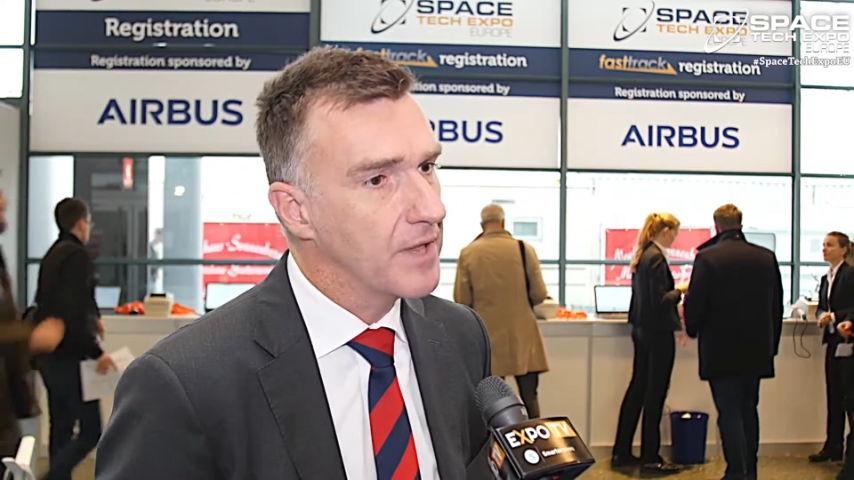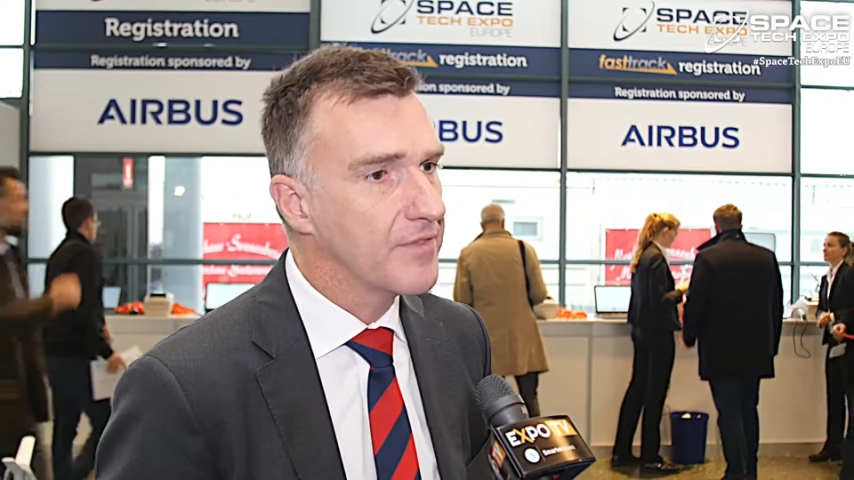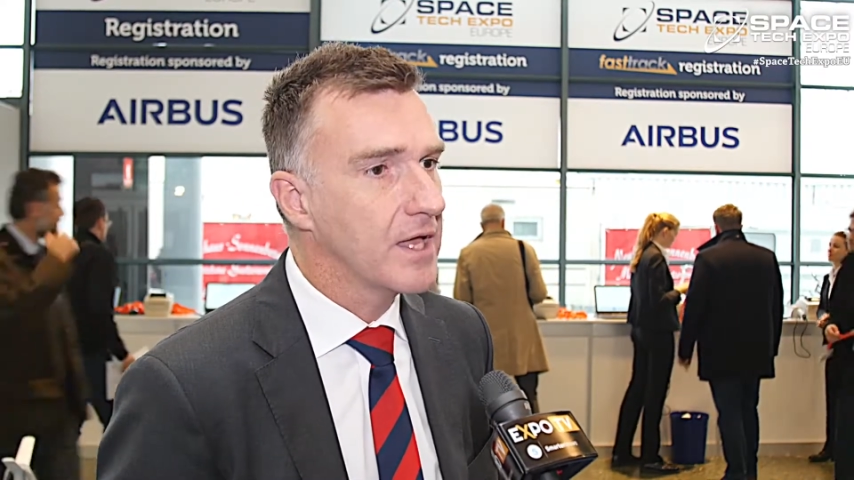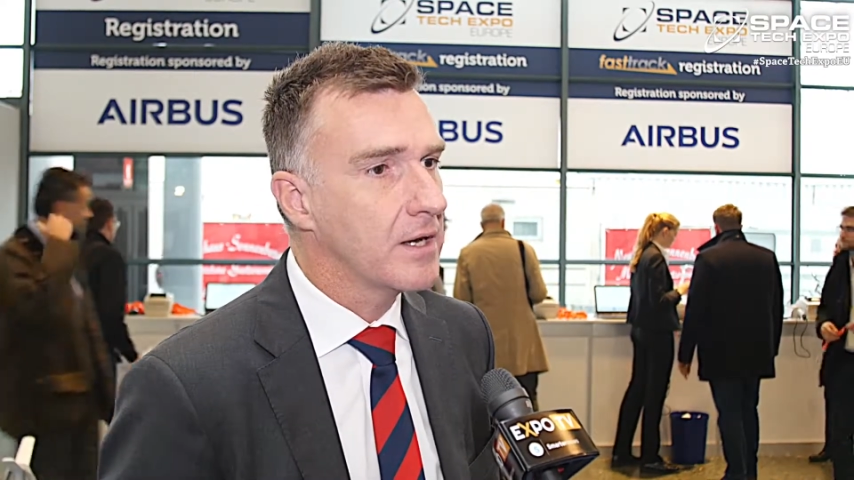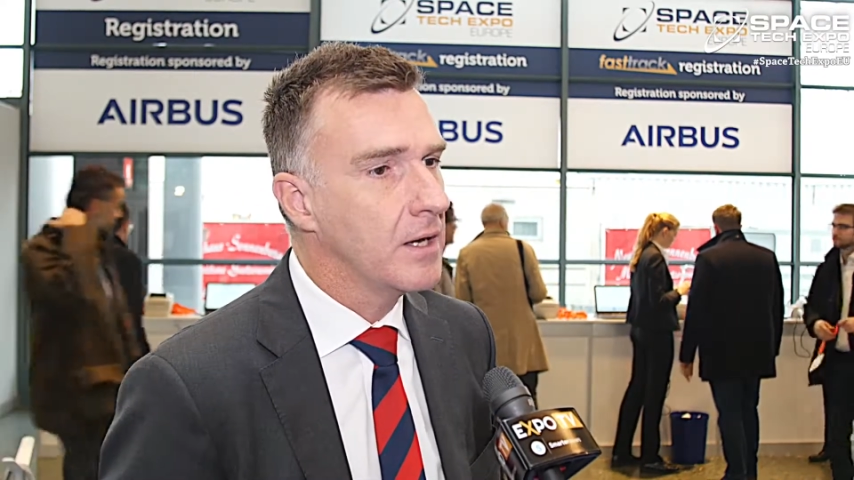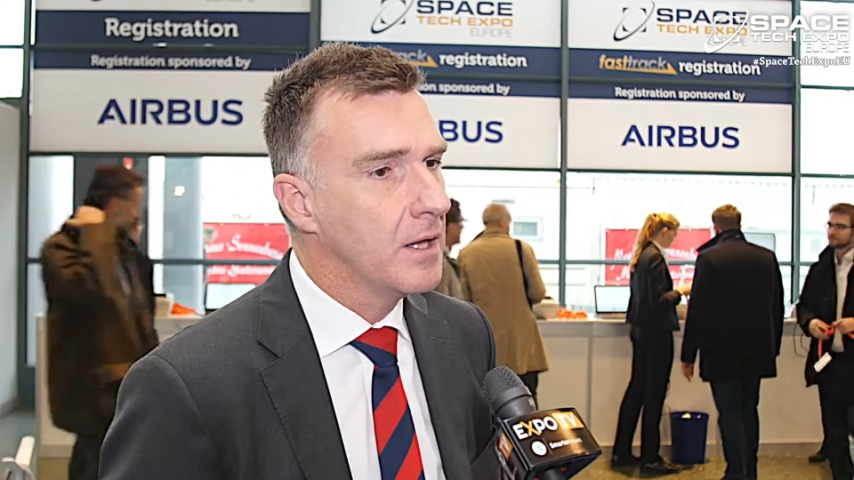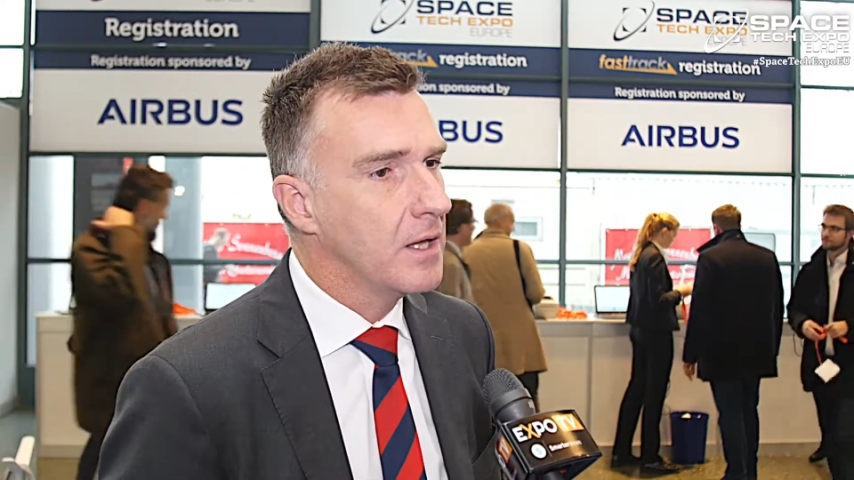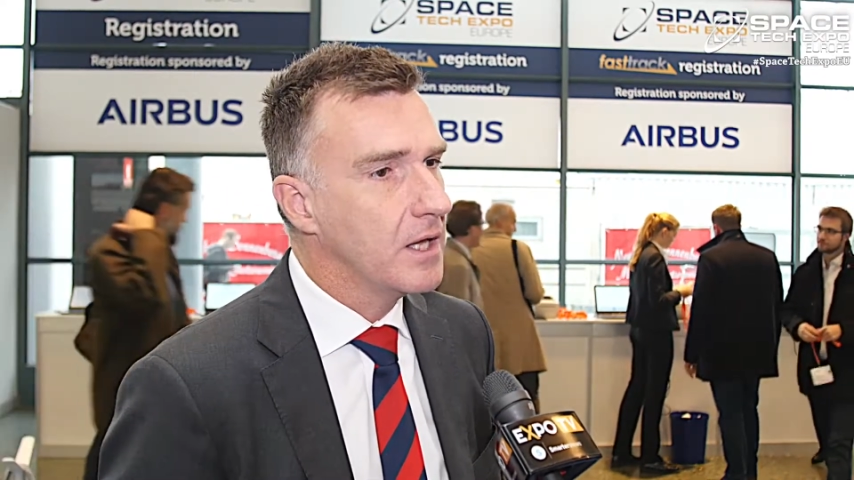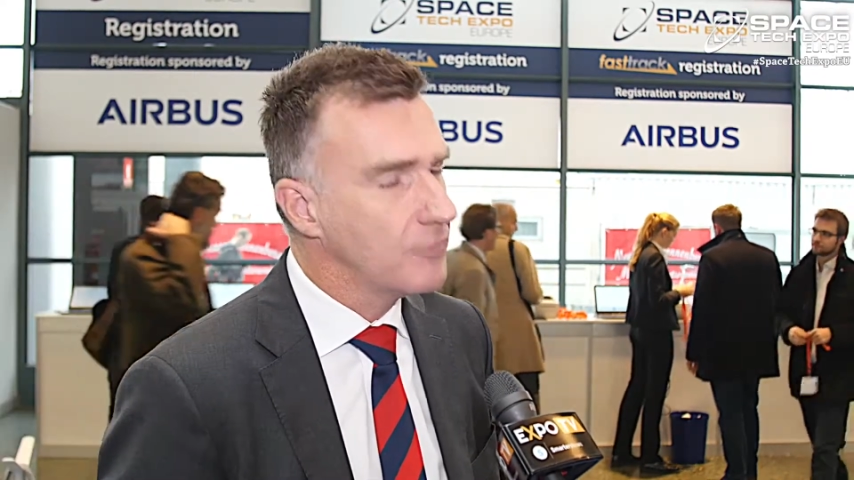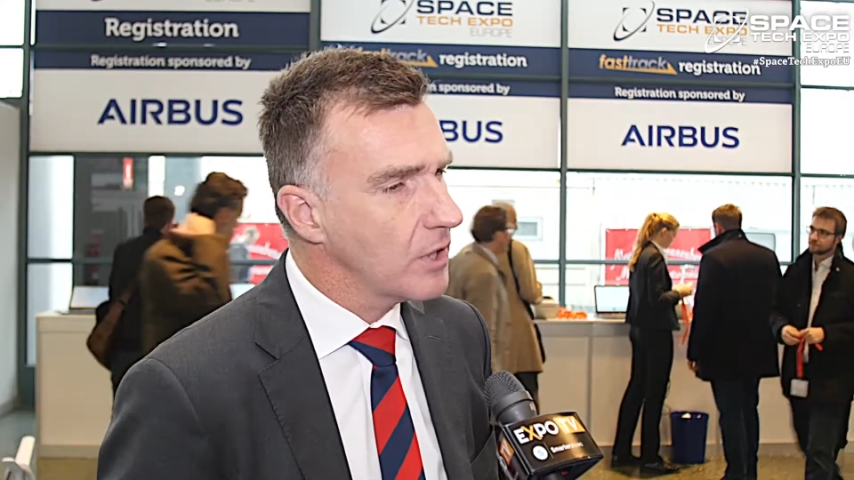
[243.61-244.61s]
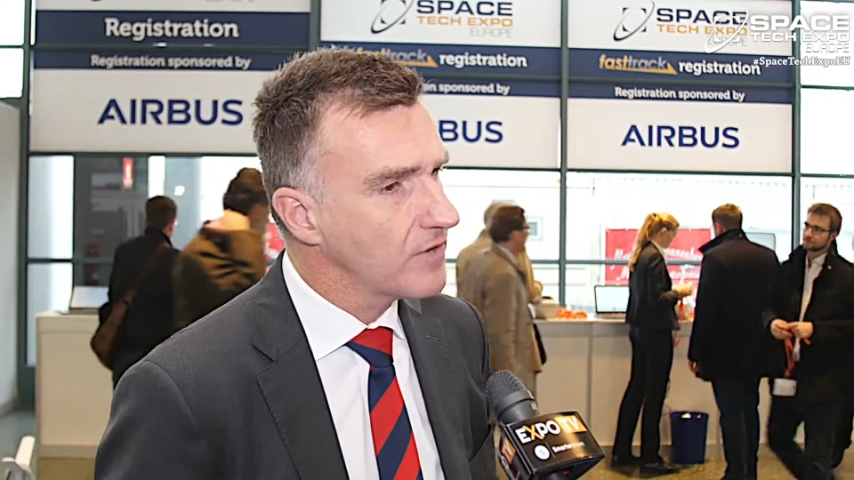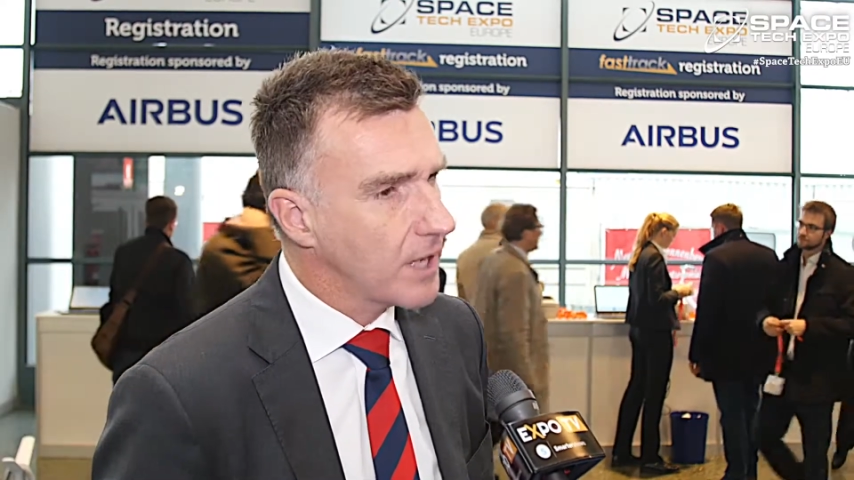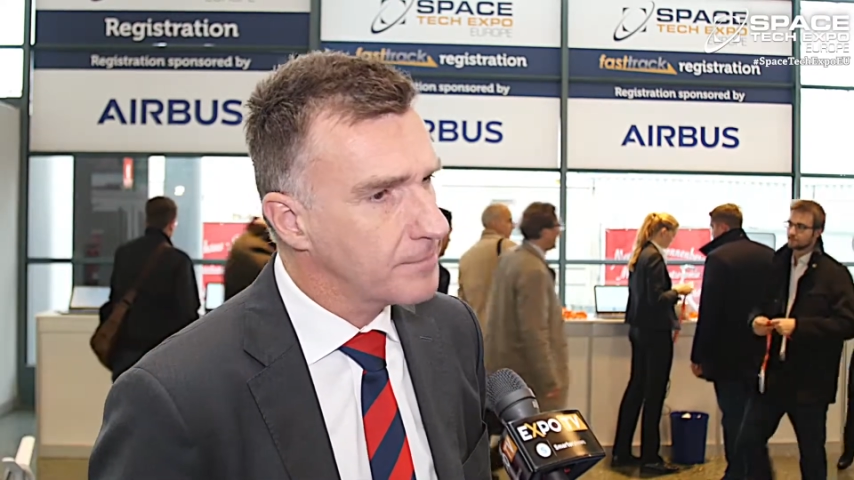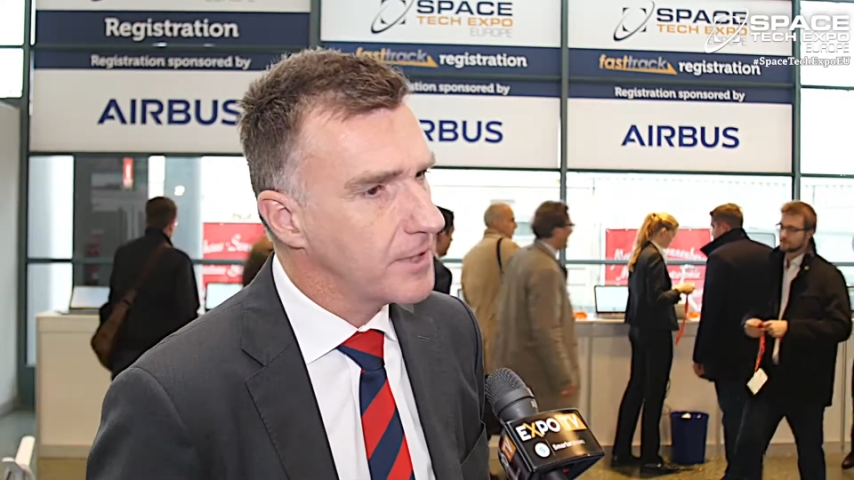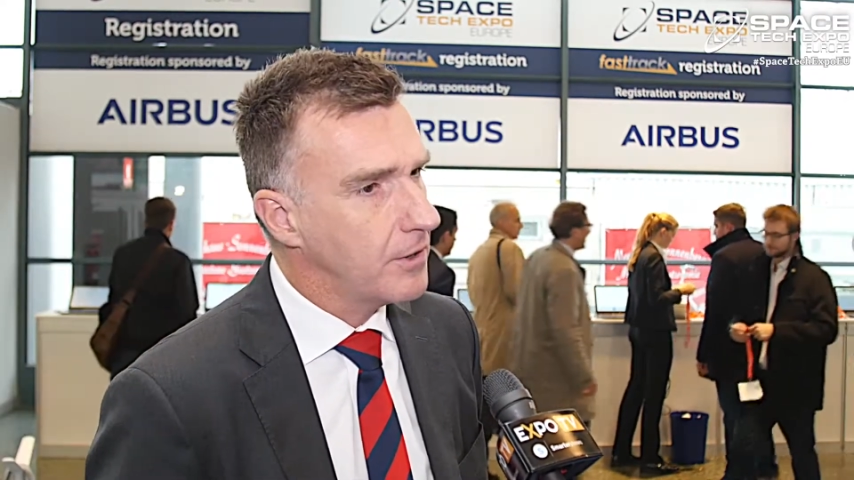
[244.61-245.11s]
And then if you have it
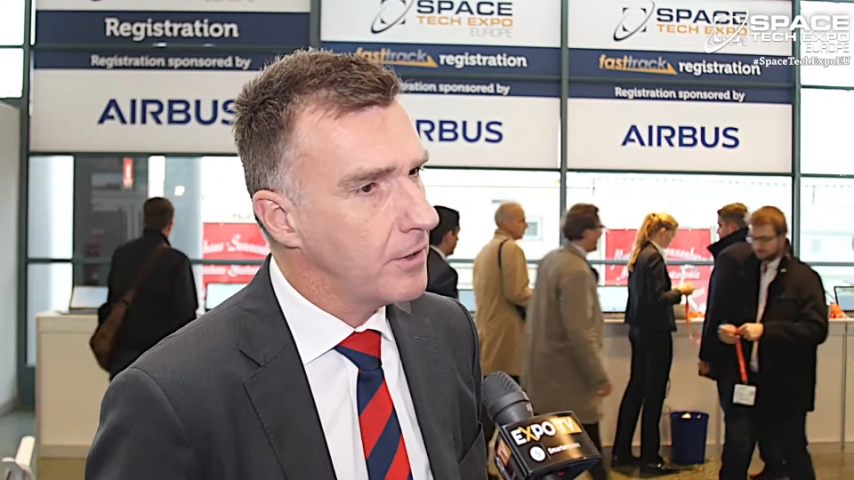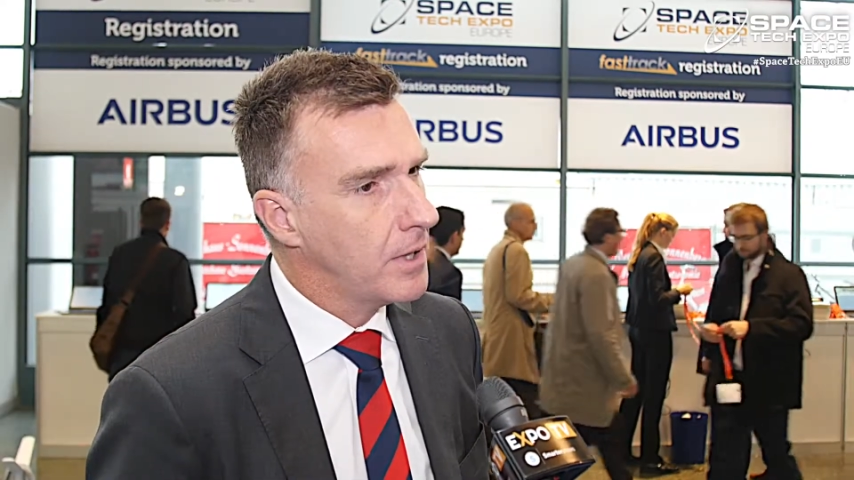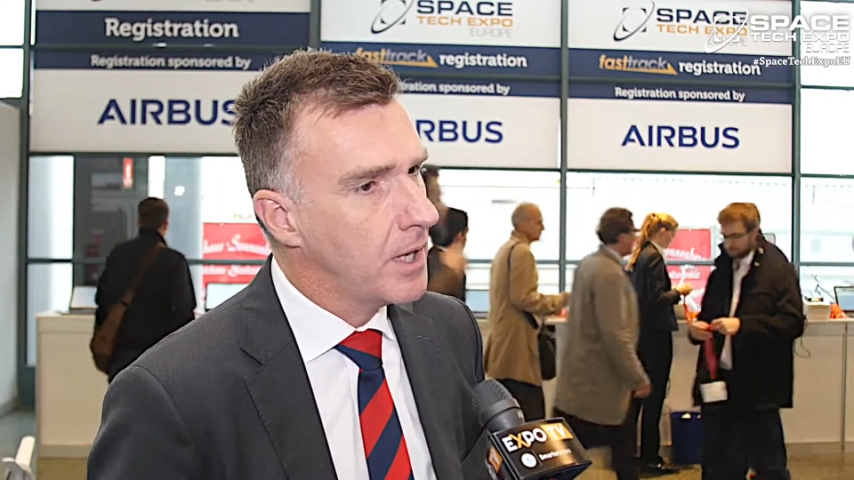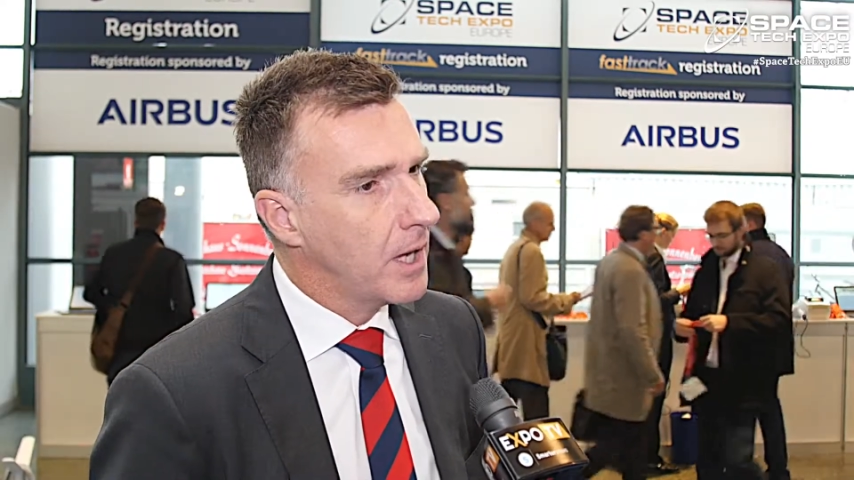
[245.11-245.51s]
up there,